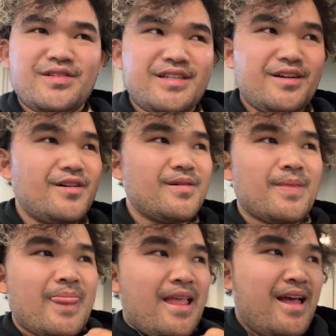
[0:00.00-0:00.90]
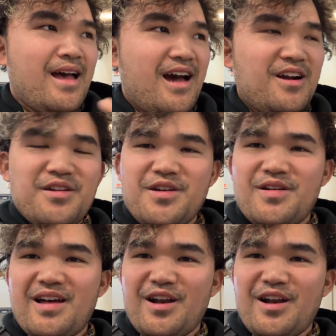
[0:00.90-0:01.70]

so I don't know.